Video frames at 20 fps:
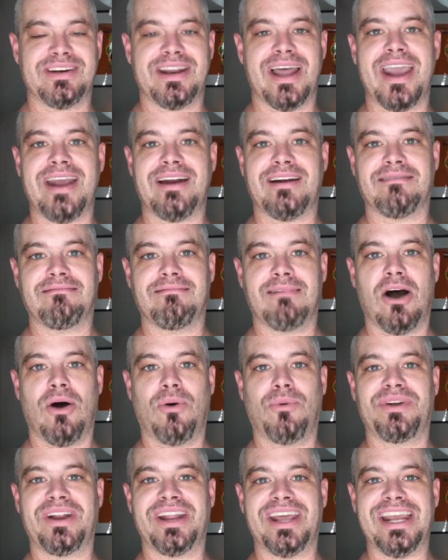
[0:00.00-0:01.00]
bad of a
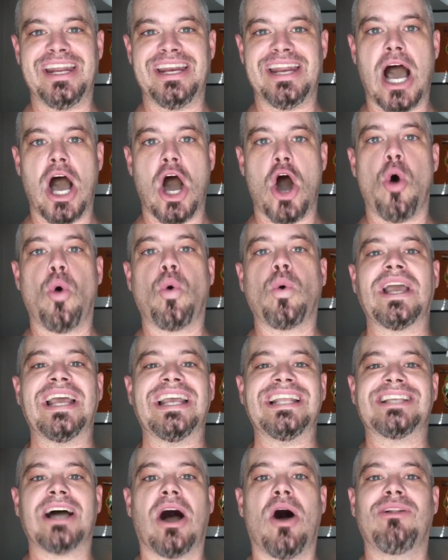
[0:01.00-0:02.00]
despicable human
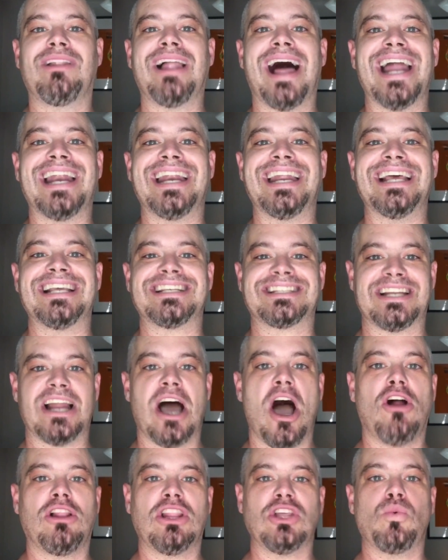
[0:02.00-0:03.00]
being.
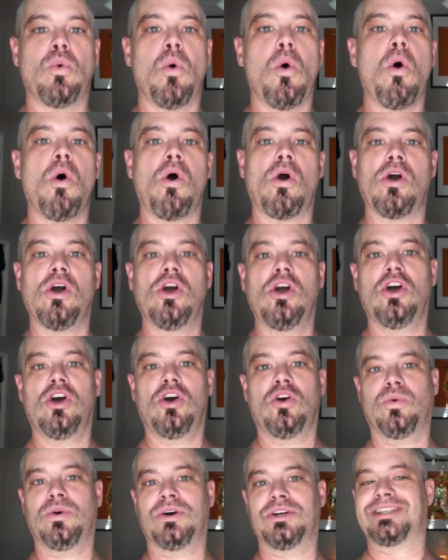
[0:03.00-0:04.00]
Well, what are you talking
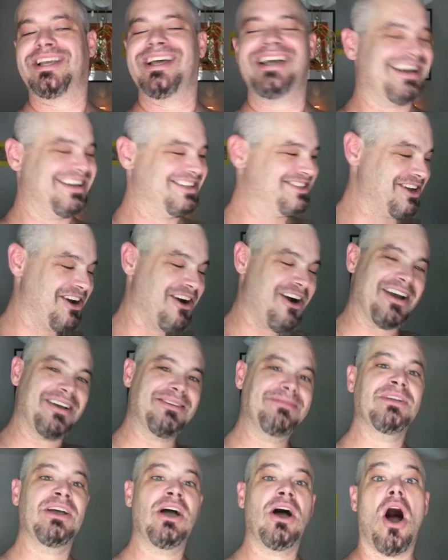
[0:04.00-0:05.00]

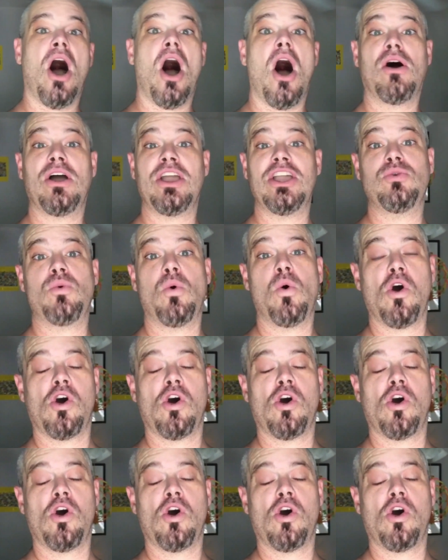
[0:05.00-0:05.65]
about? Hold on.